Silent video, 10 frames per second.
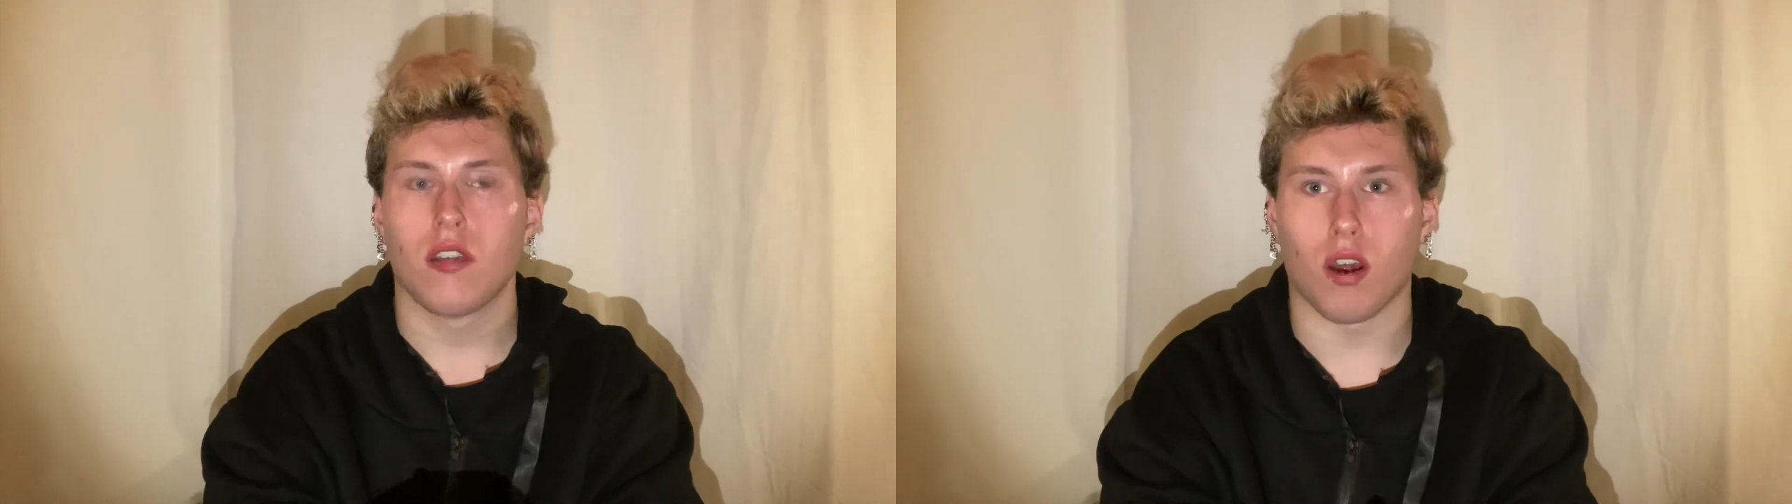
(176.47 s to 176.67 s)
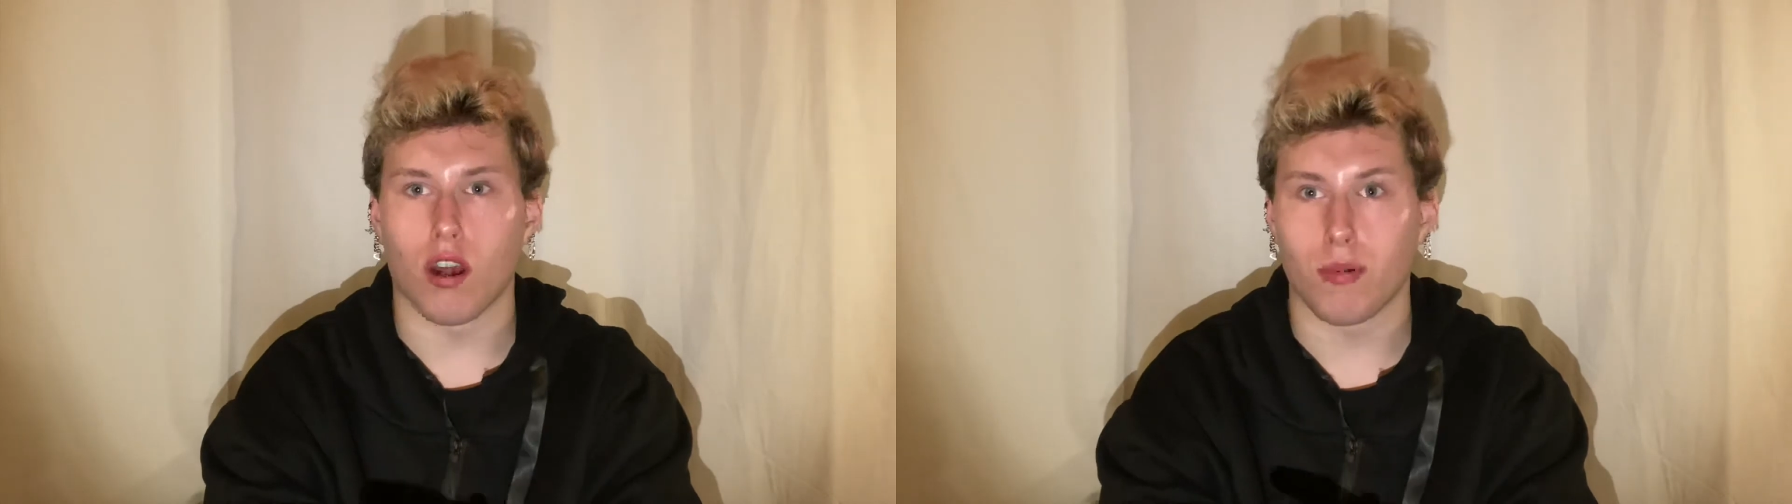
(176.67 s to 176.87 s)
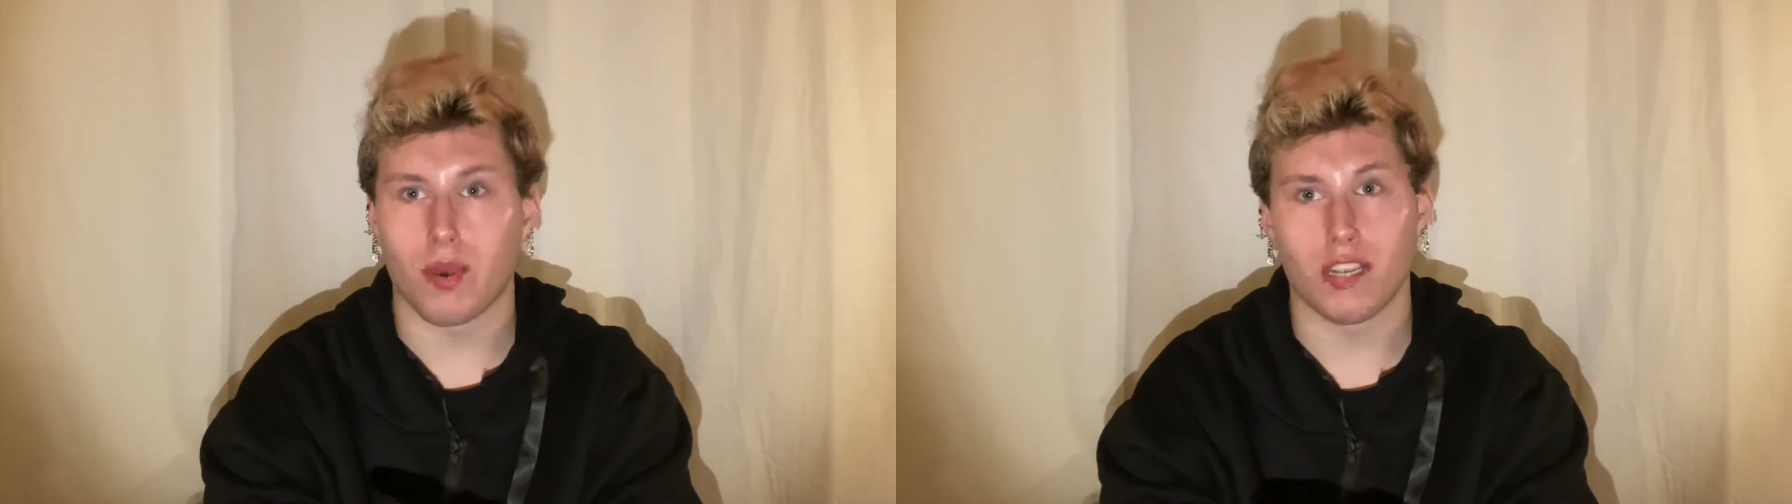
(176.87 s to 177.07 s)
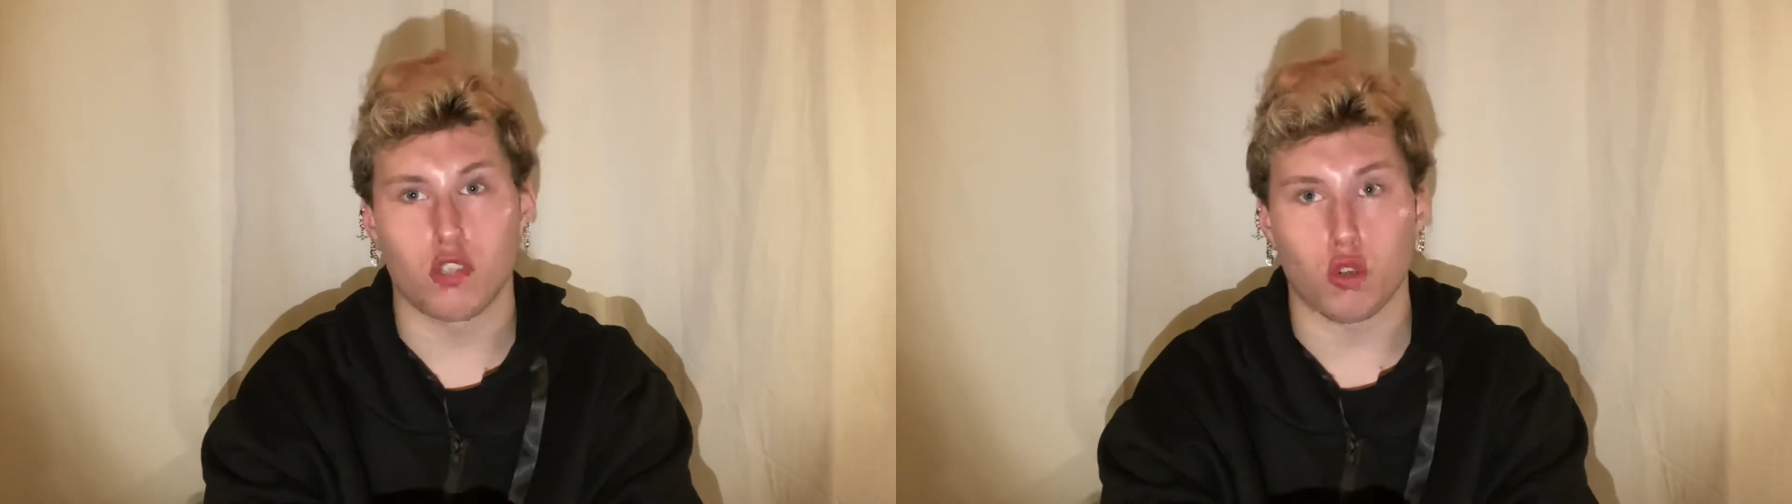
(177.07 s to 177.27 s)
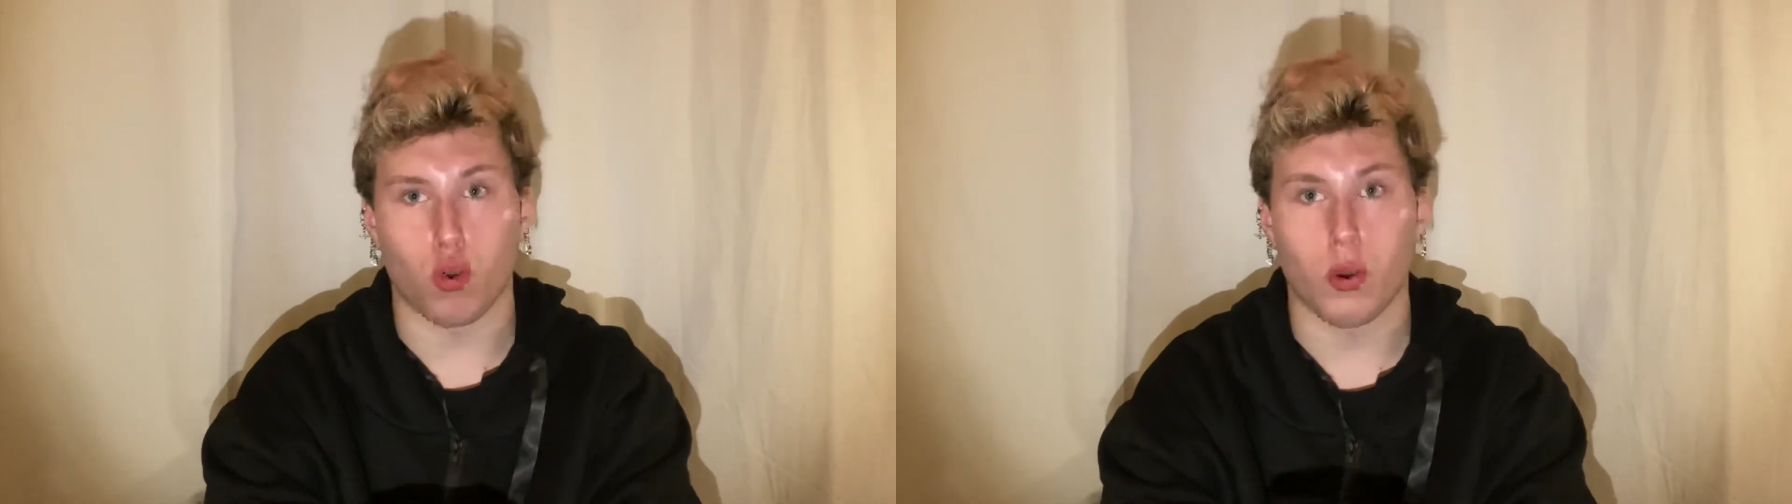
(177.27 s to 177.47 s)
on my
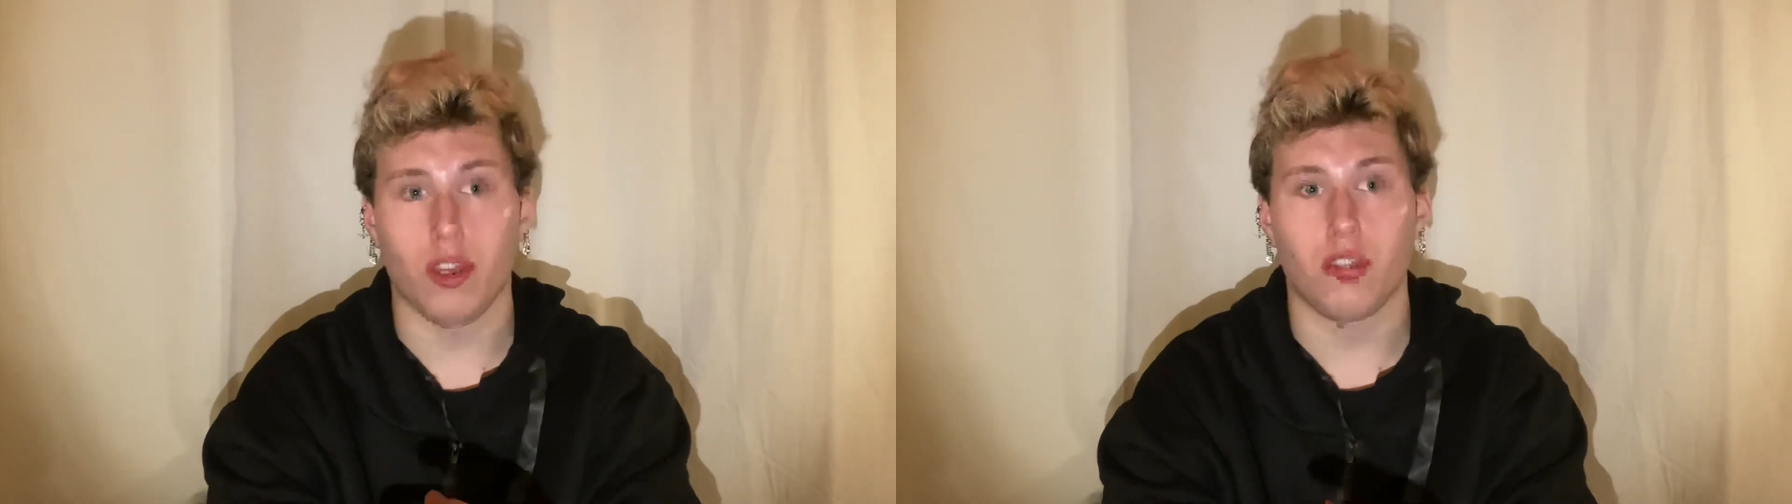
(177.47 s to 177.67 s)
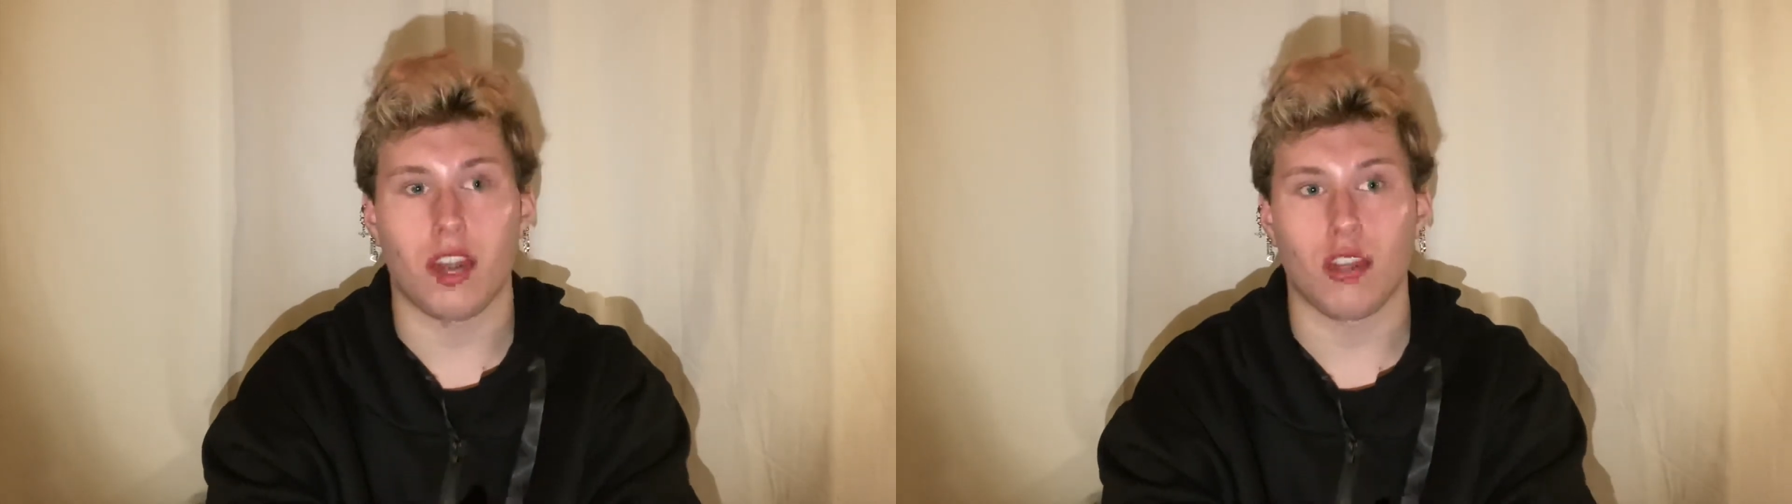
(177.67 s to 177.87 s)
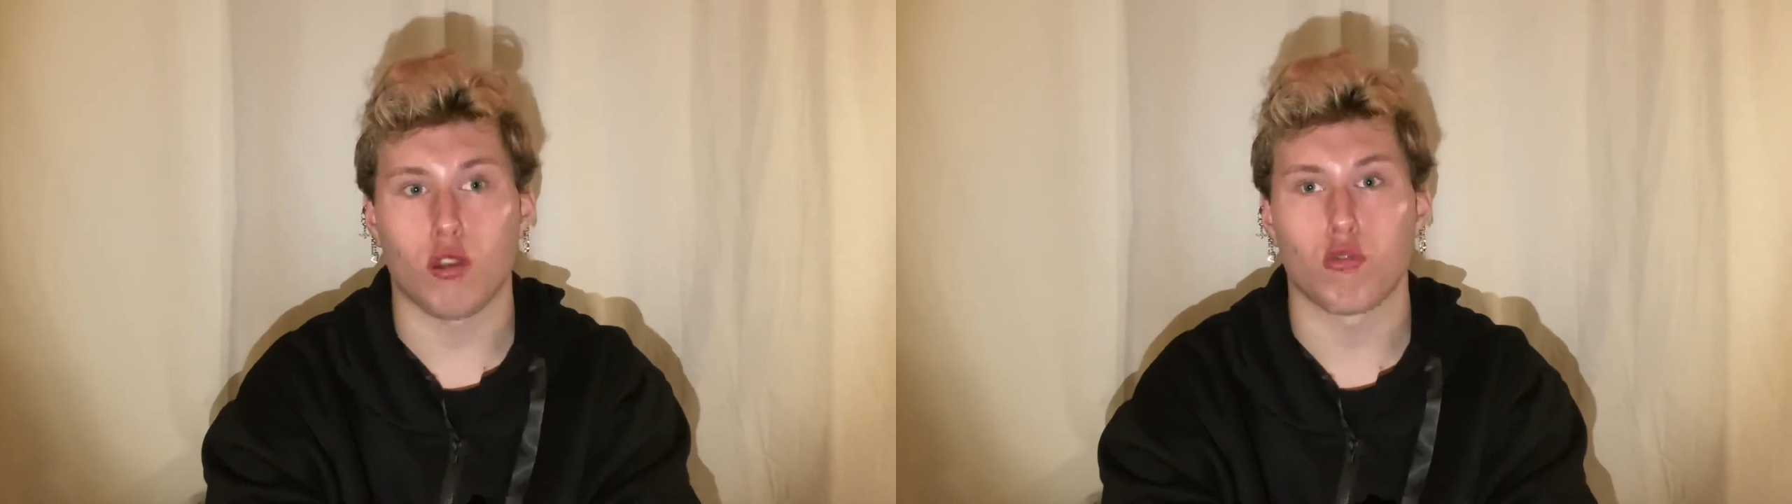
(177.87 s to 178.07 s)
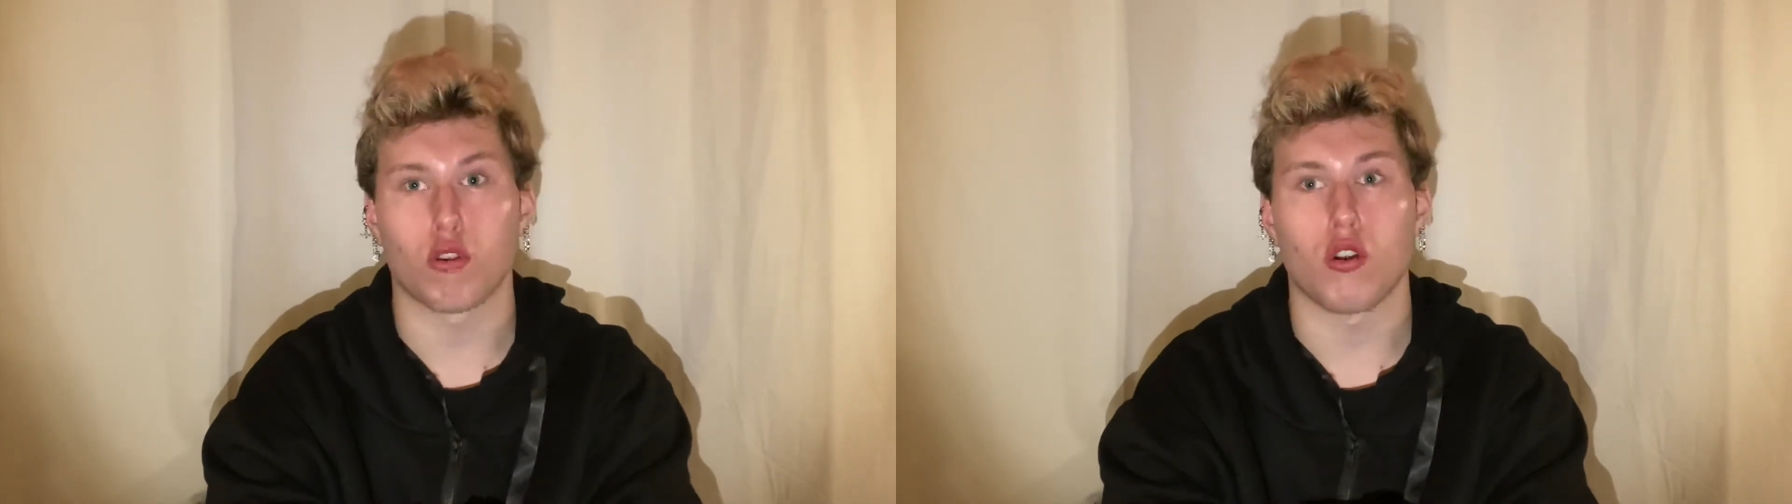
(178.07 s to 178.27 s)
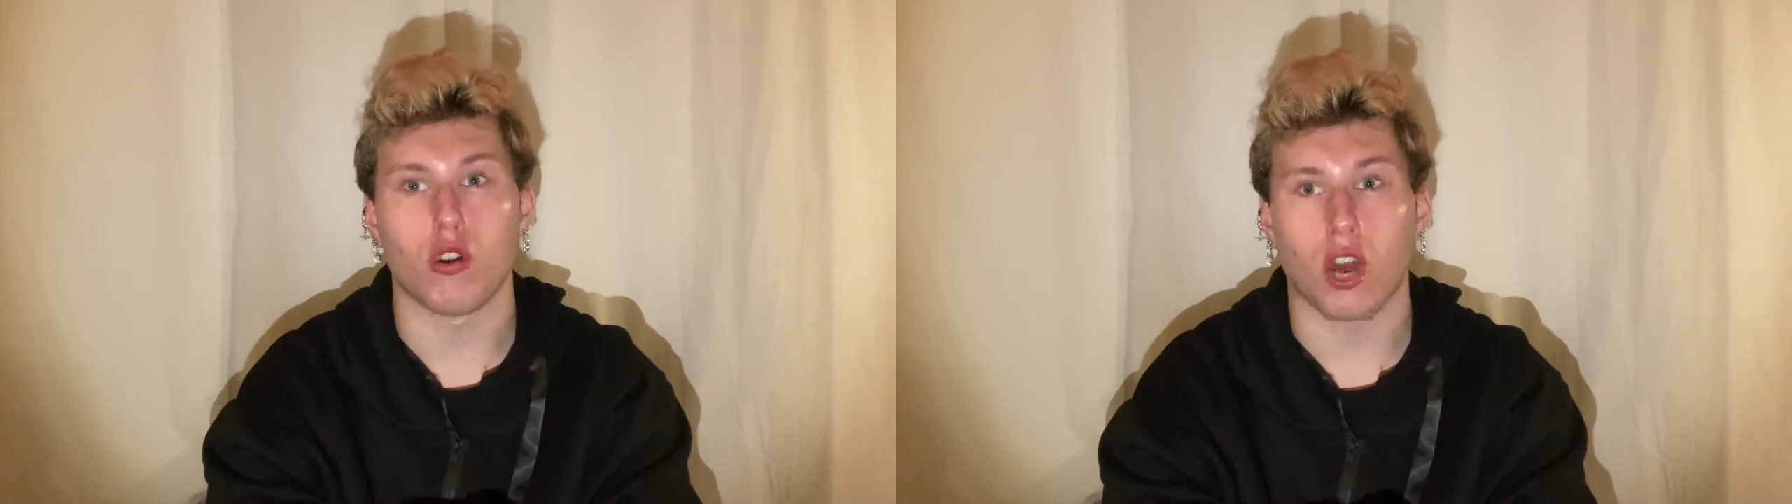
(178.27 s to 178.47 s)
story that you
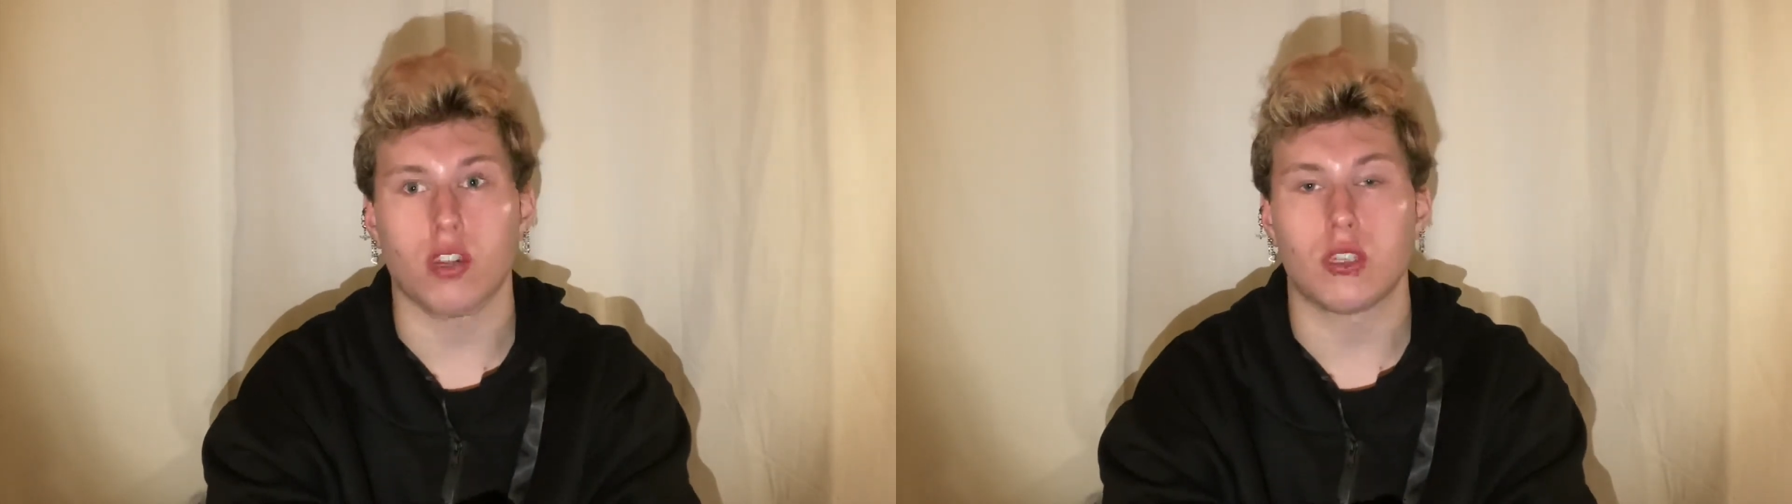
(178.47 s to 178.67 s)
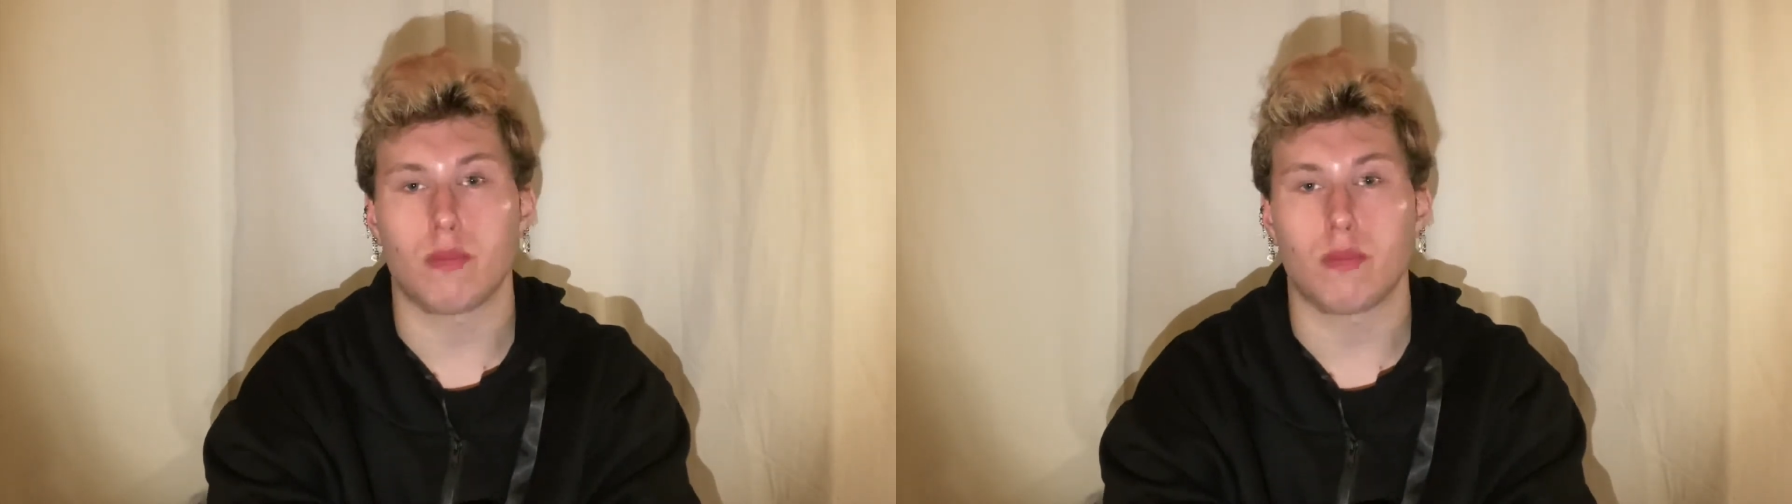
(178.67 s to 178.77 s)
should not